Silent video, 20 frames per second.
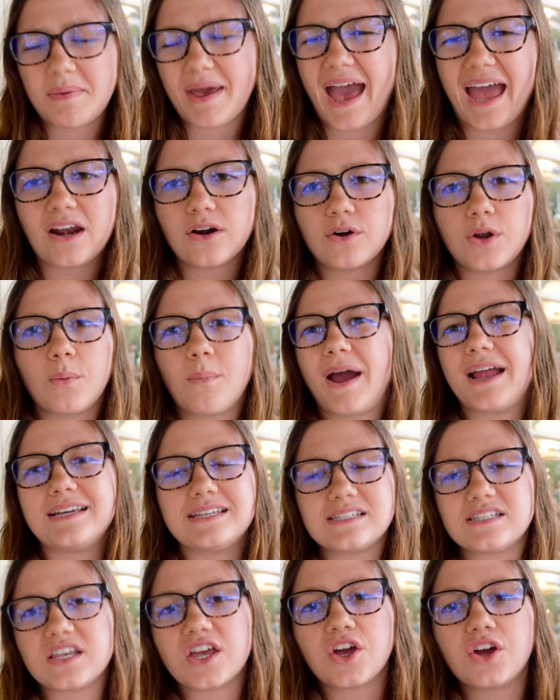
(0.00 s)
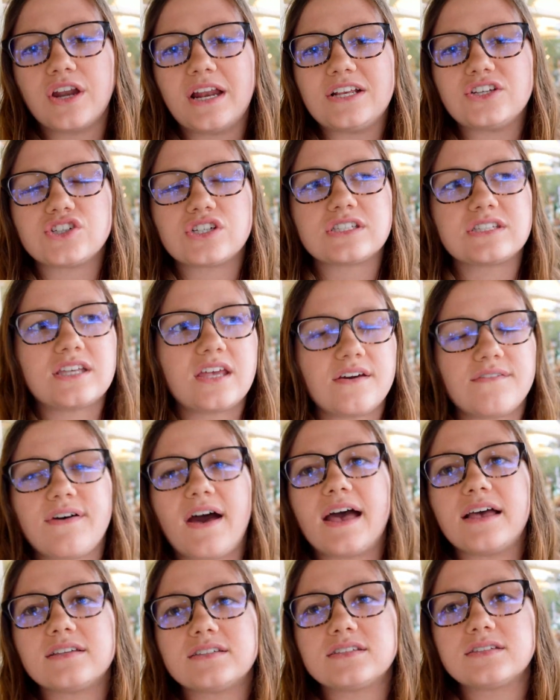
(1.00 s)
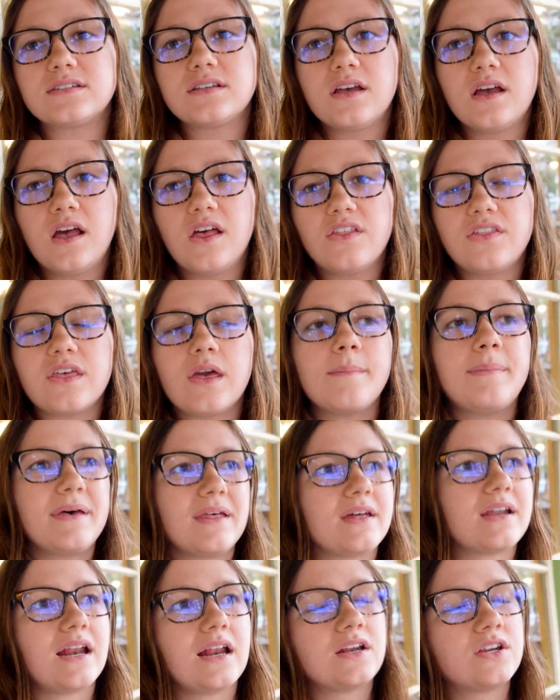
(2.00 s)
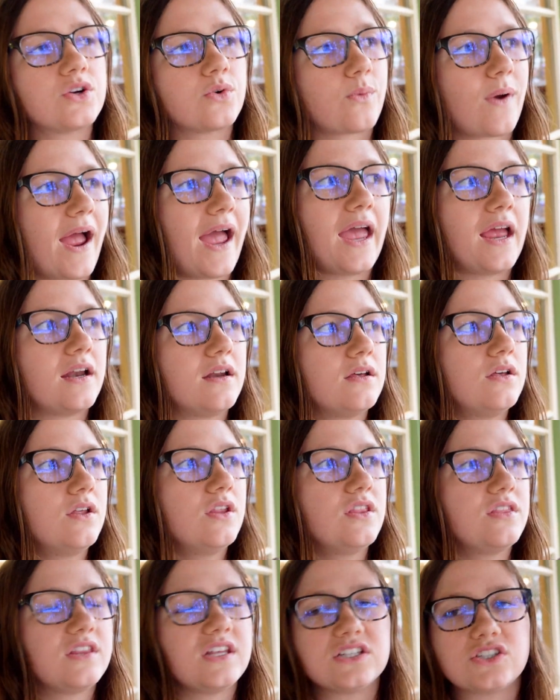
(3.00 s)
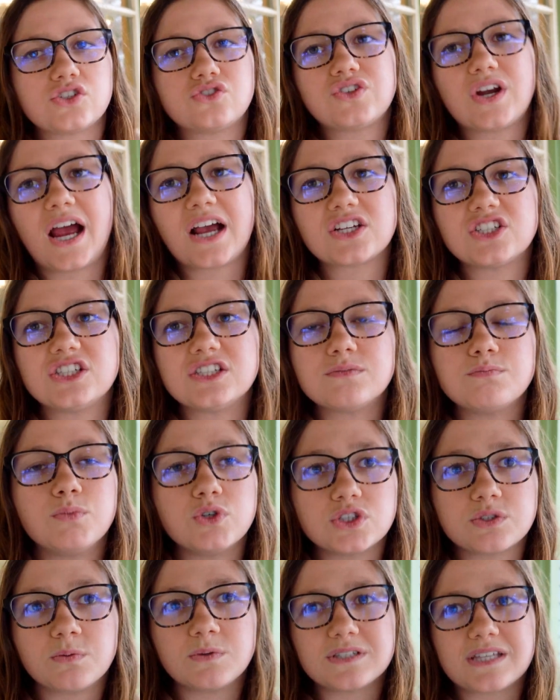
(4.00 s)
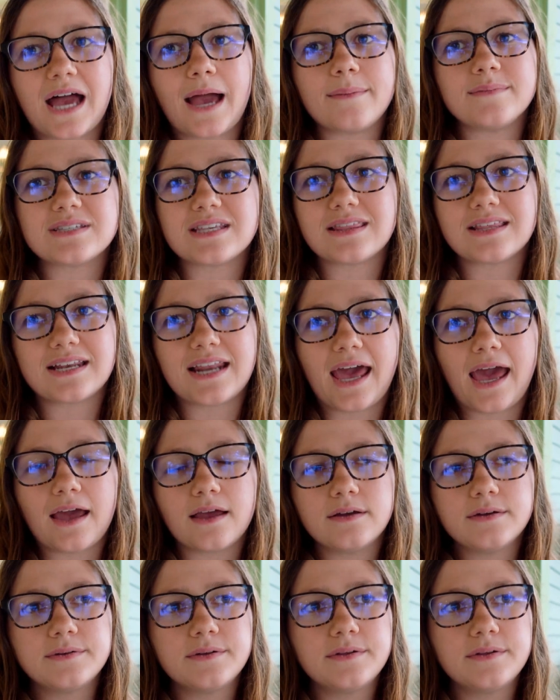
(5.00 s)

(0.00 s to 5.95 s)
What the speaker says: mean, I don't know why Disney couldn't just give us the ability to ride these attractions multiple times in the day.